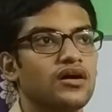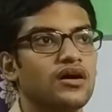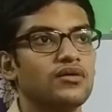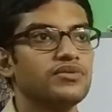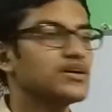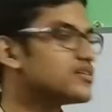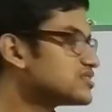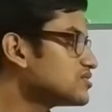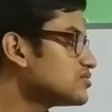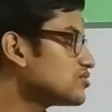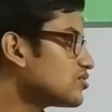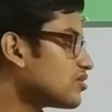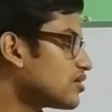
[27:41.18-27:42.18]
because you
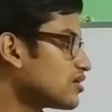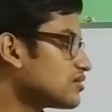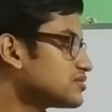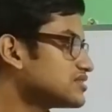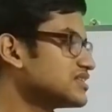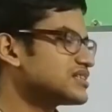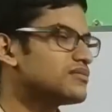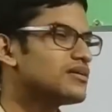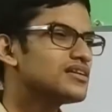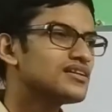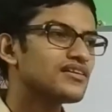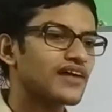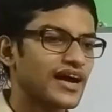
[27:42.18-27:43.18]
know all of the things. But
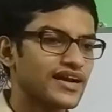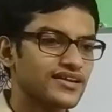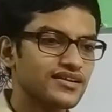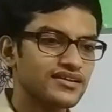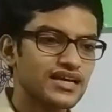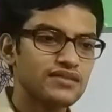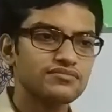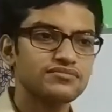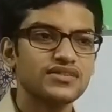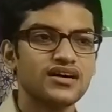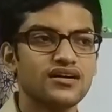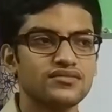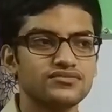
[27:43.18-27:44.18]
the writing
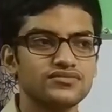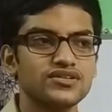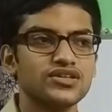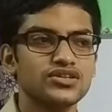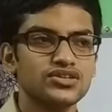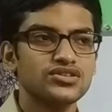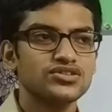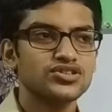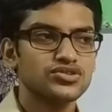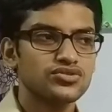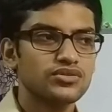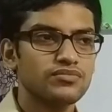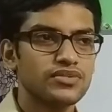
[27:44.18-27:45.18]
time
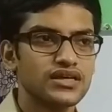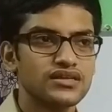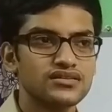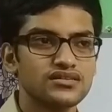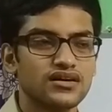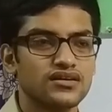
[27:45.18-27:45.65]
should be